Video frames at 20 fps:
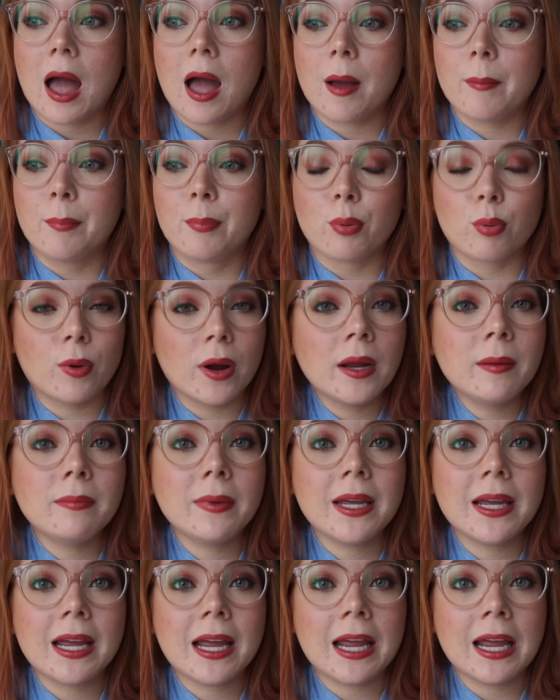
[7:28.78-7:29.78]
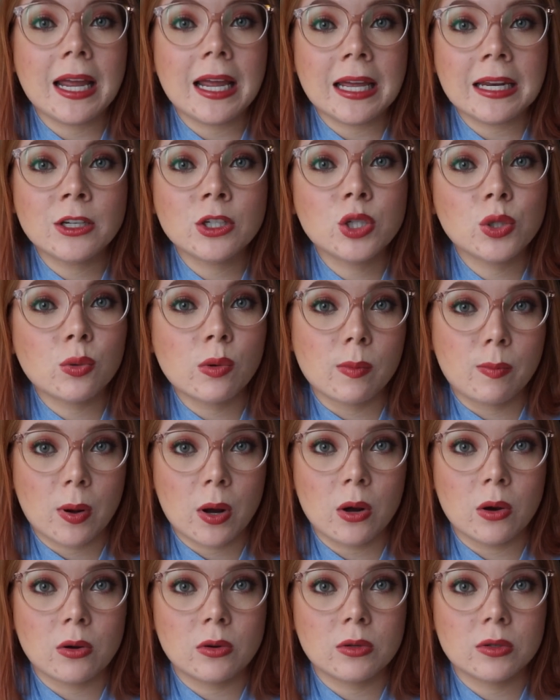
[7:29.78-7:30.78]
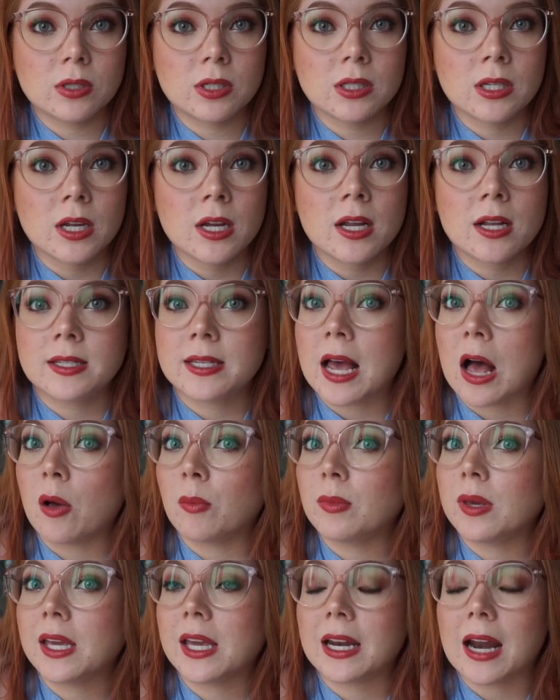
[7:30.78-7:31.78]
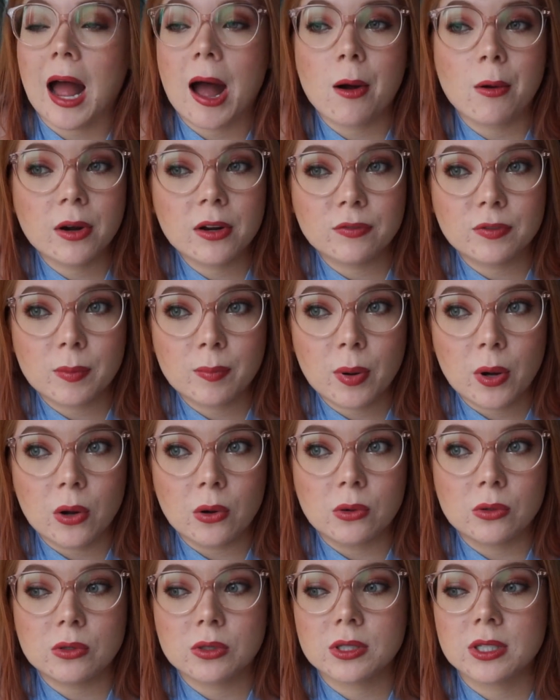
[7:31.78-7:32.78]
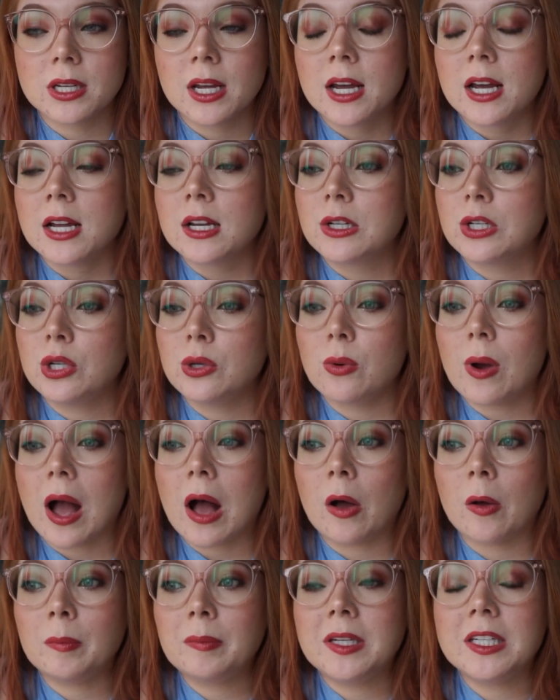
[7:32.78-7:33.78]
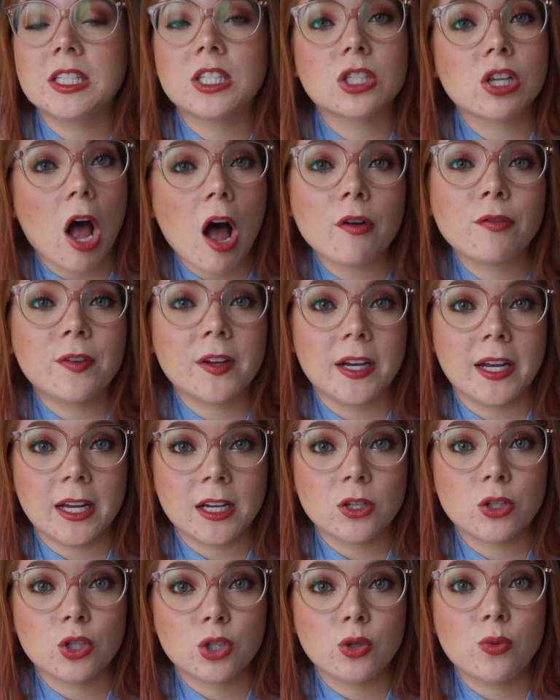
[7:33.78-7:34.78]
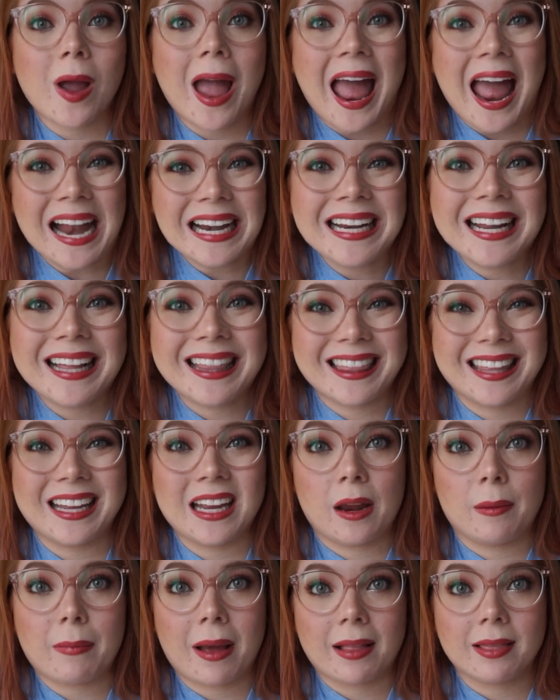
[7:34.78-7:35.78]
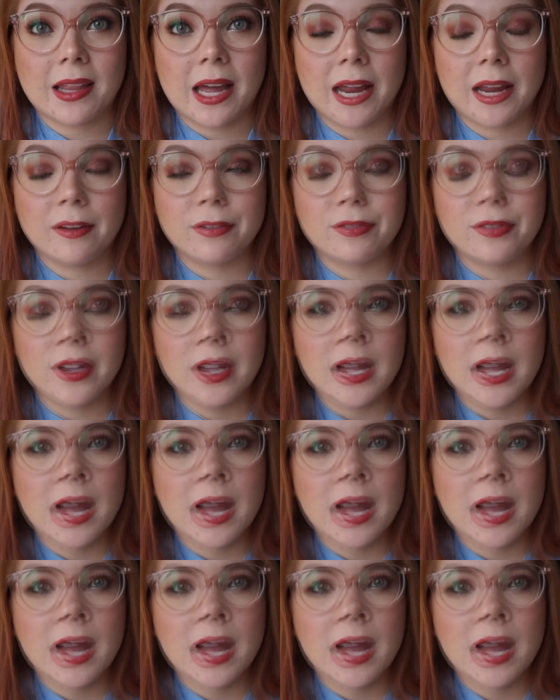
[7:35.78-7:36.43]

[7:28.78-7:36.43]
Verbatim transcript: bring me into a pose, to help me get out of a pose, to help me soften into anything in my life.